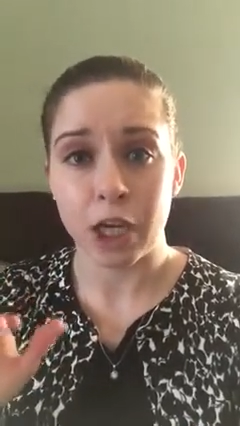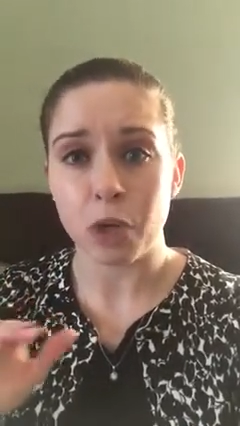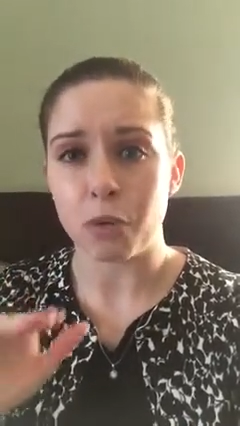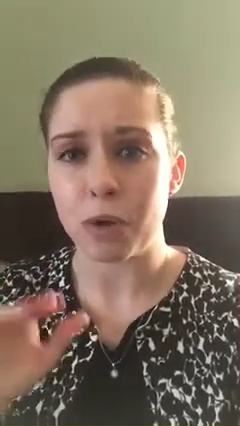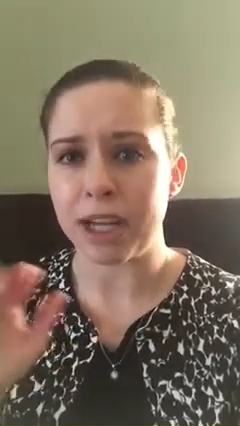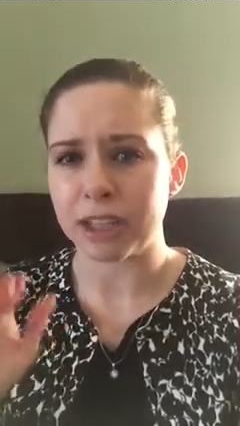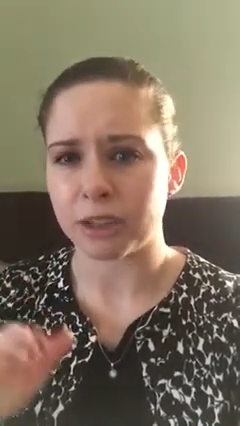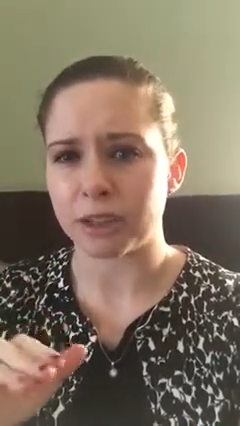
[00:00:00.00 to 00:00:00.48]

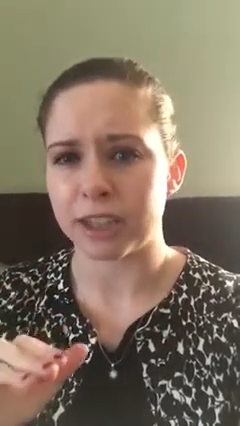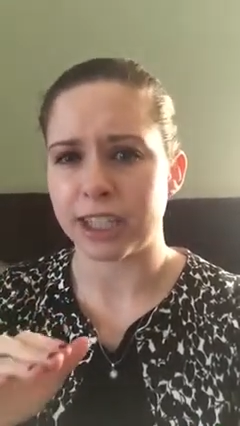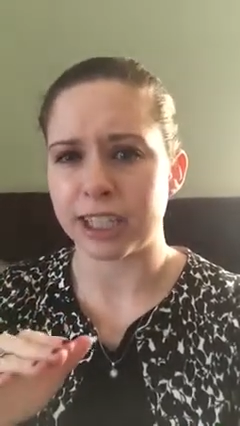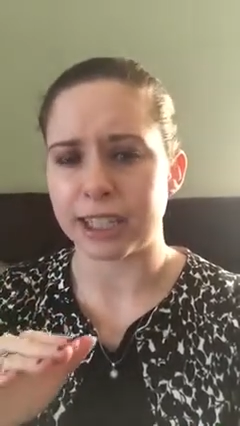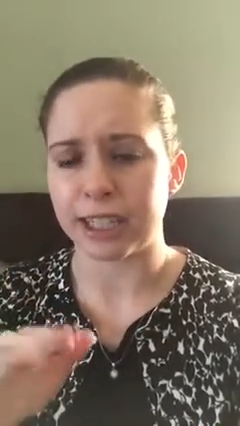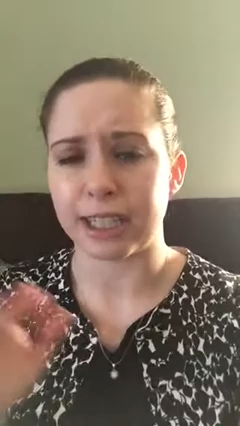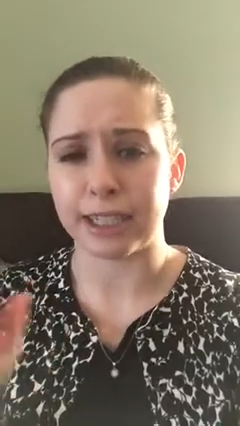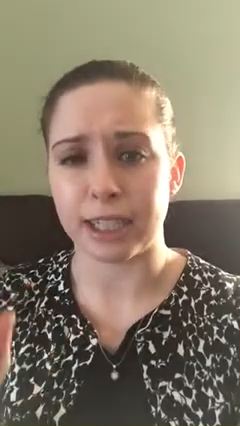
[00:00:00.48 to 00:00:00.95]
rather
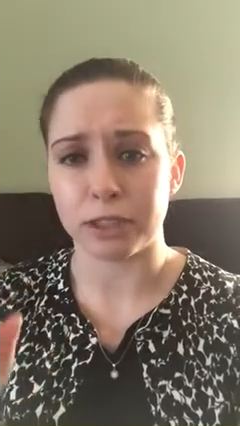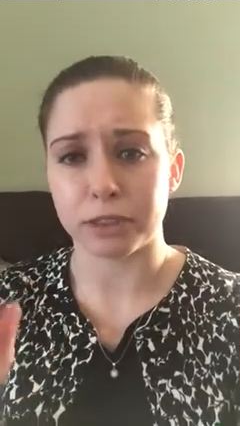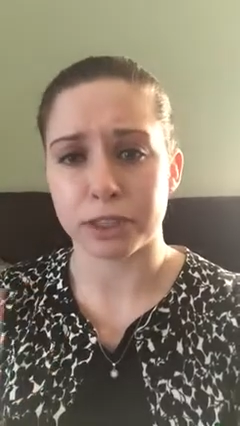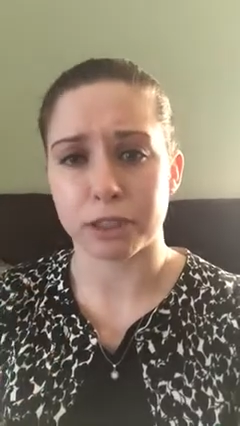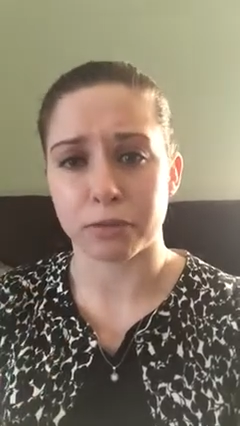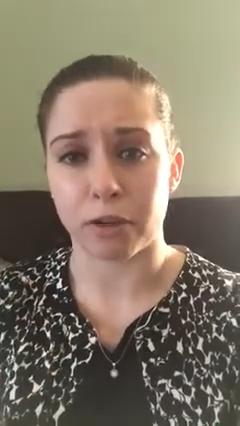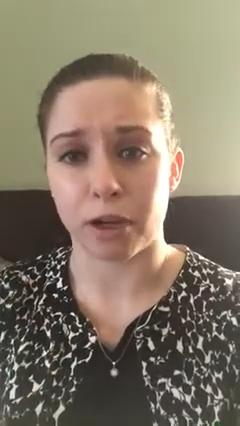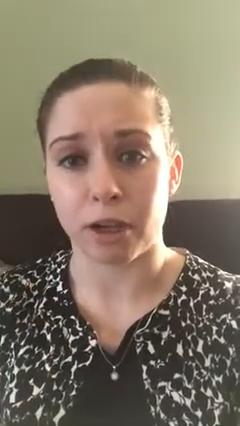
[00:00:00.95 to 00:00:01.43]
than
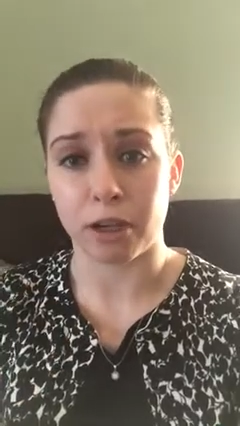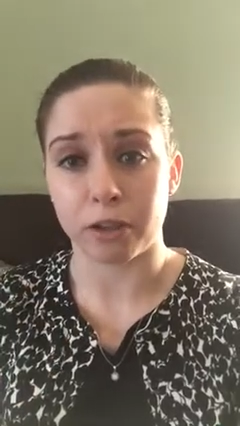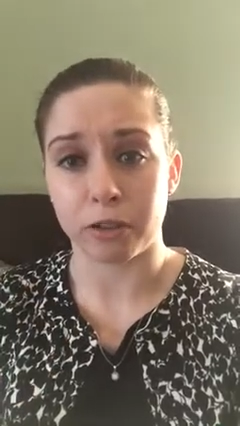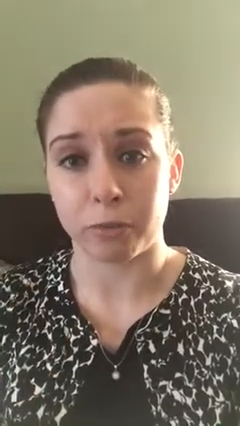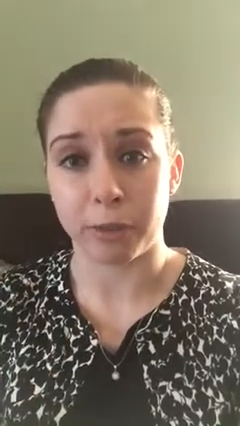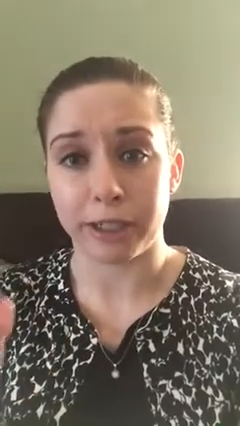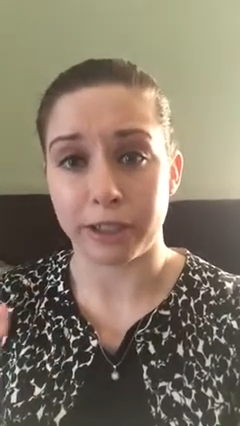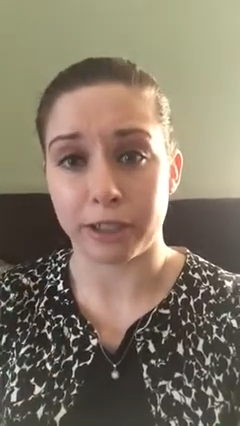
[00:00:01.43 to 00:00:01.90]
announce the
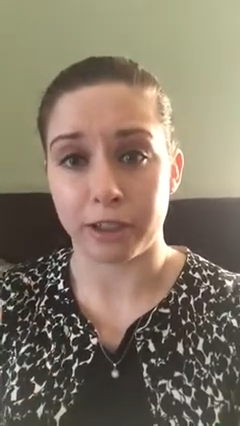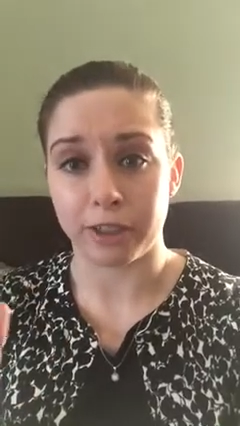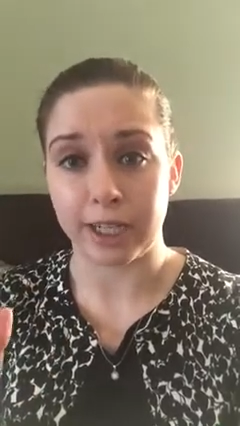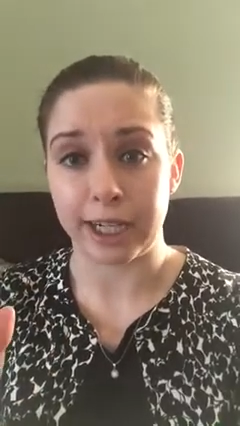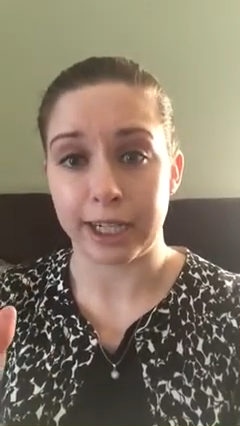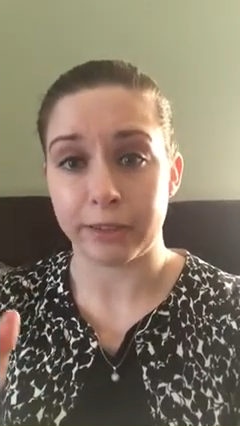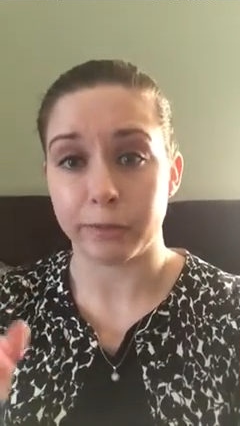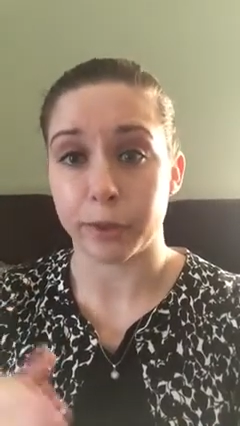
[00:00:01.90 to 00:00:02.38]
wrong winner
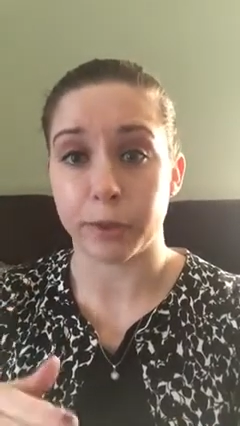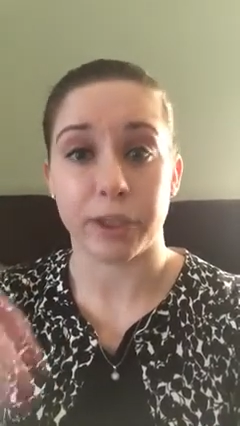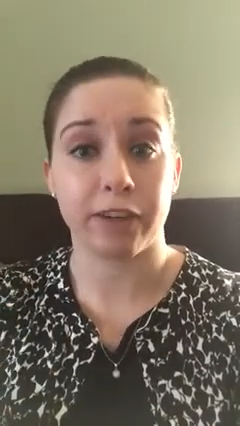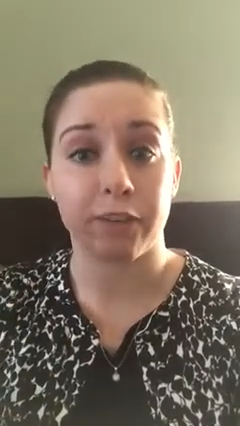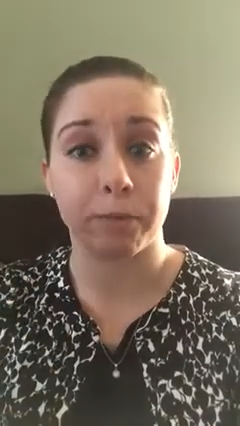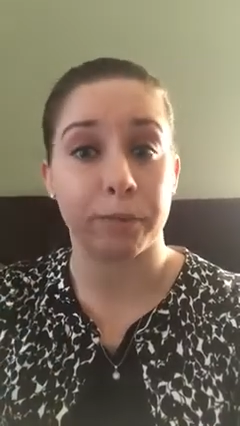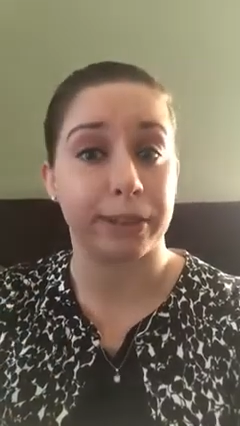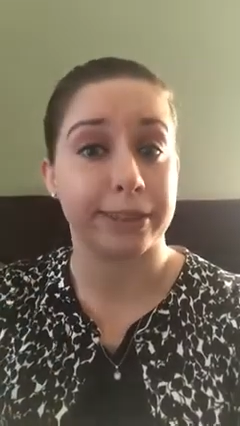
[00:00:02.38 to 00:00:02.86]
and ruin
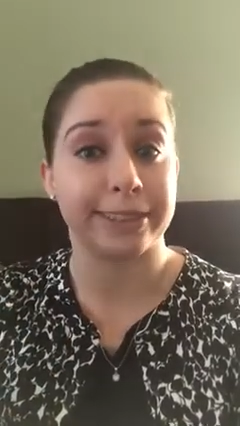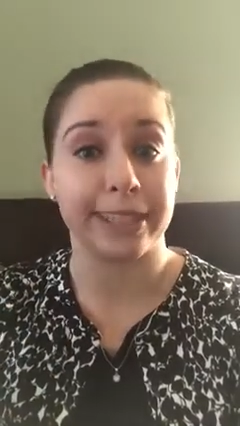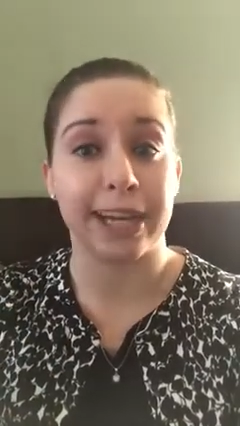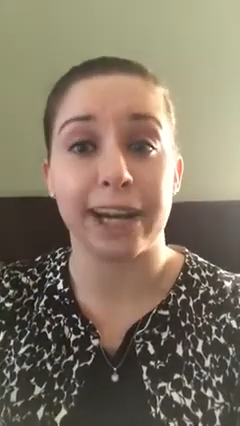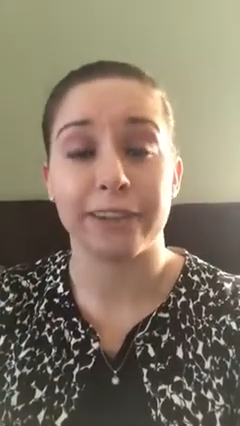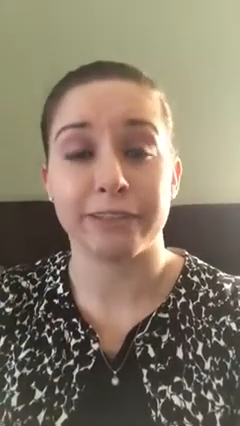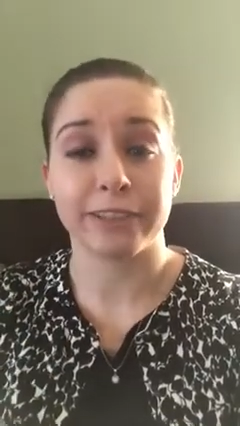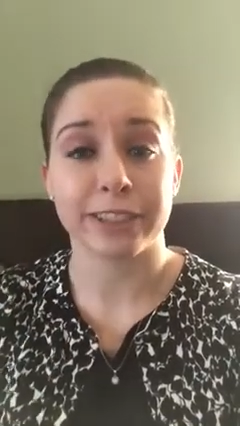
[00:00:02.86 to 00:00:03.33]
everybody's
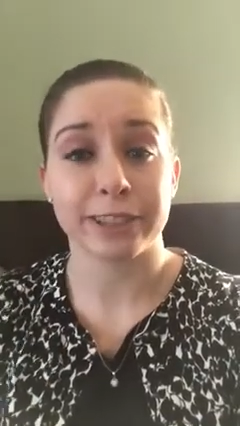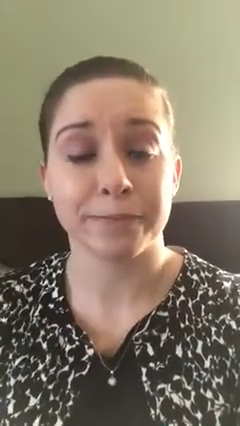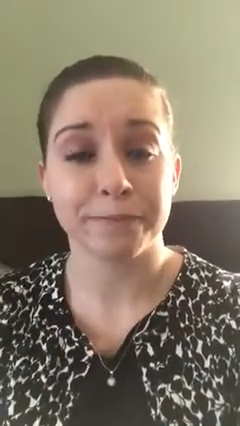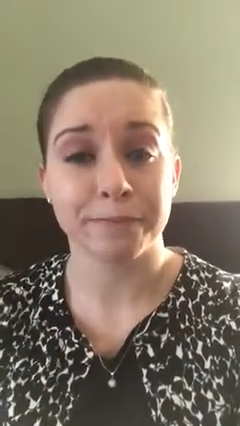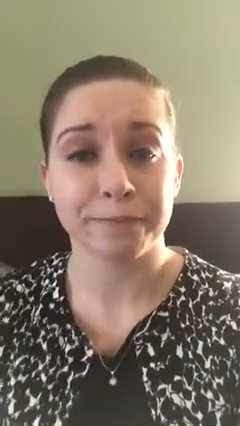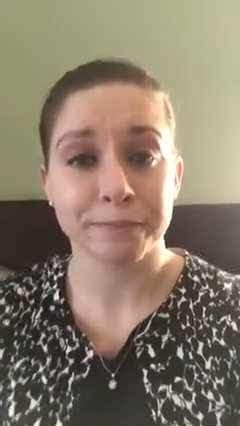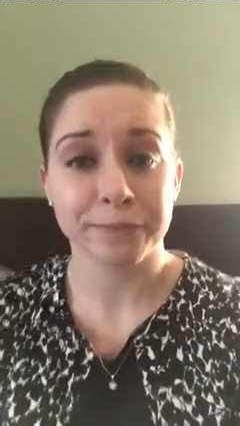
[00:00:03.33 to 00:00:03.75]
lives.